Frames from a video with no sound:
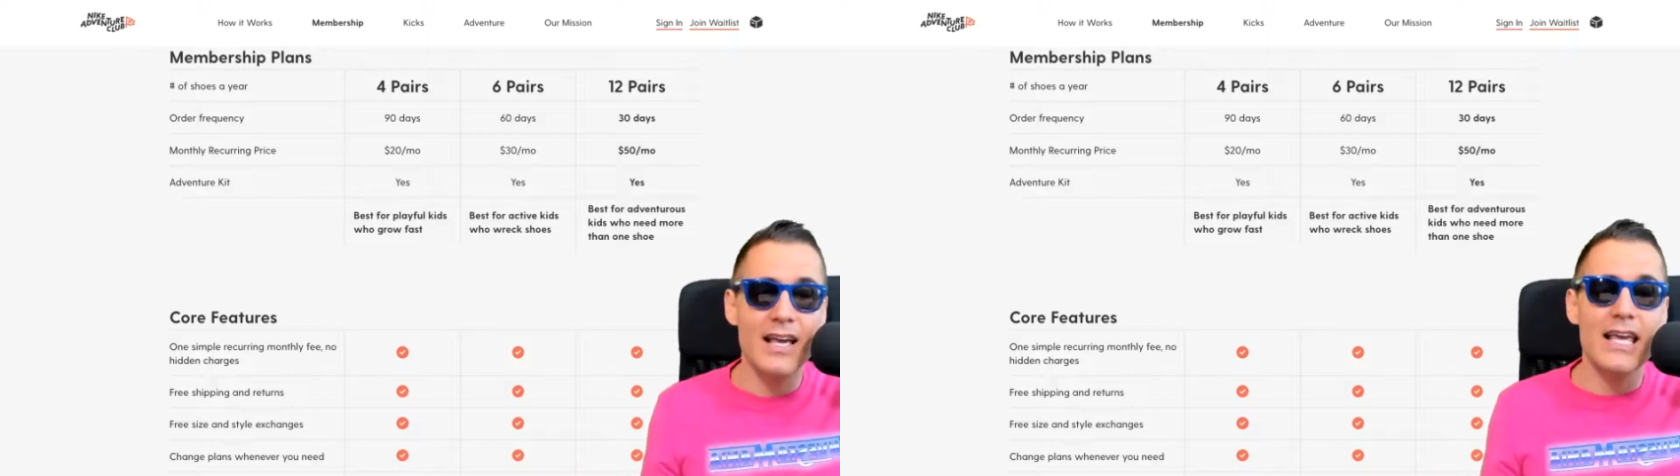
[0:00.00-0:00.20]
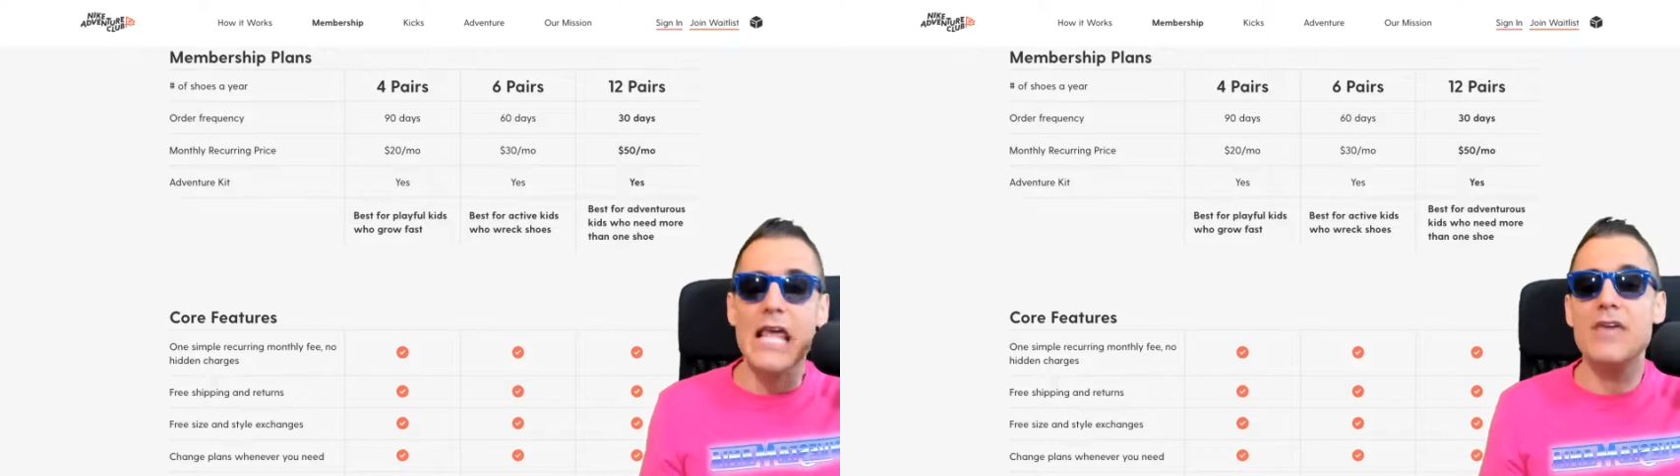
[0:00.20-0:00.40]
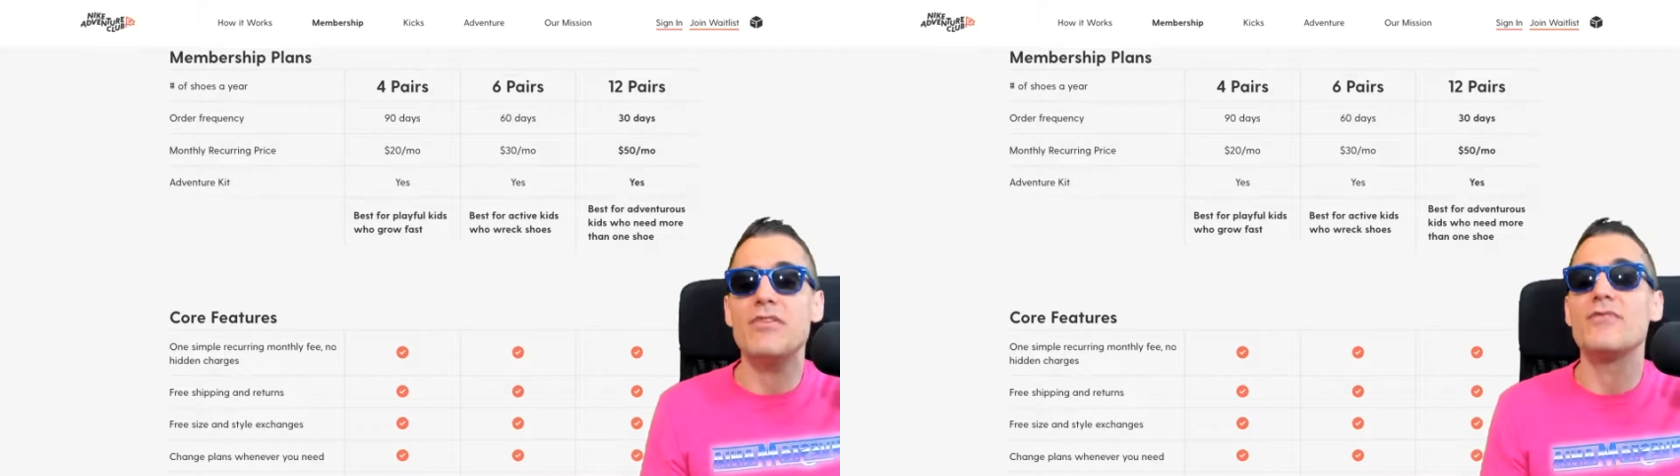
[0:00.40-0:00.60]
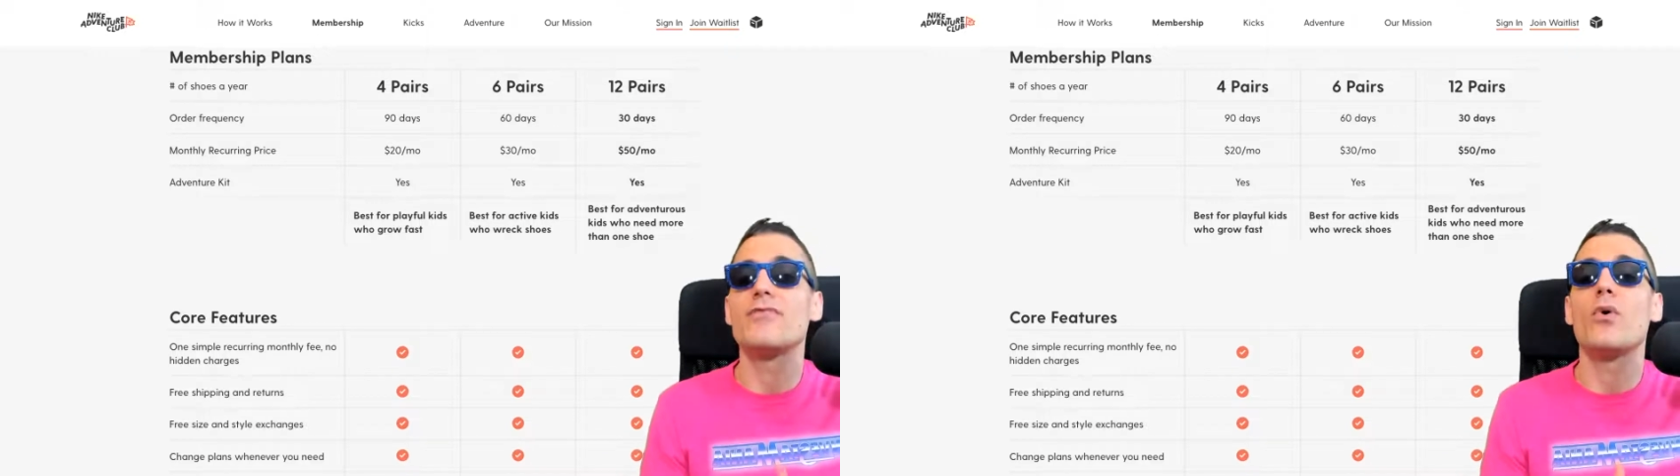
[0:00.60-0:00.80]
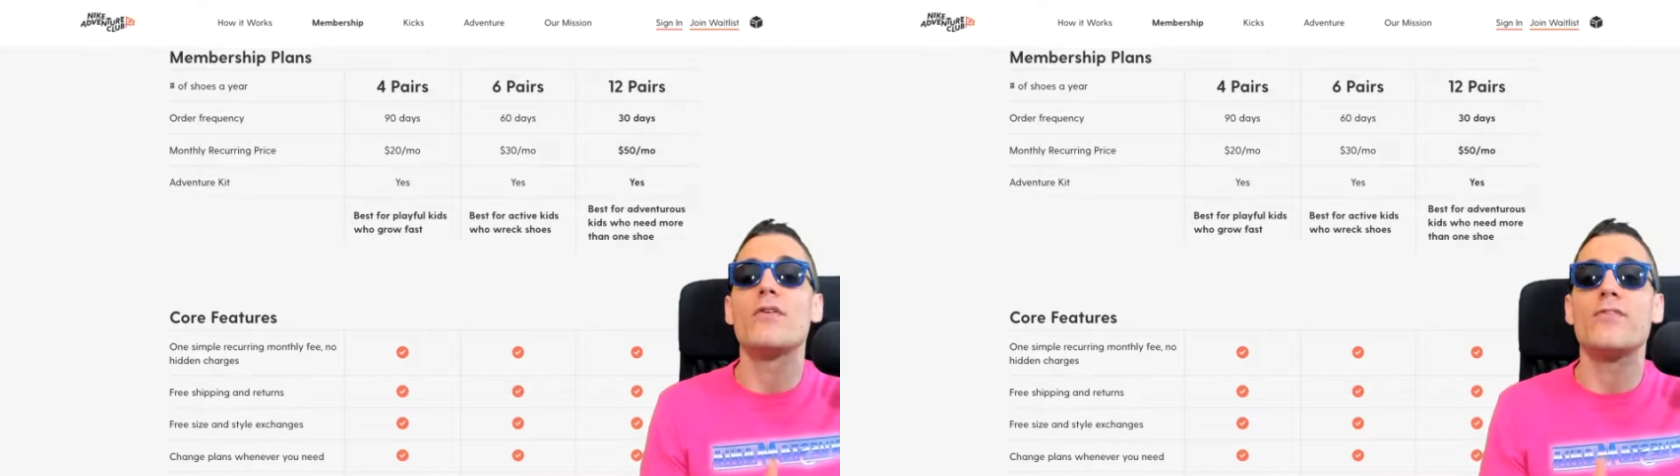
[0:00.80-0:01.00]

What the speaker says: even for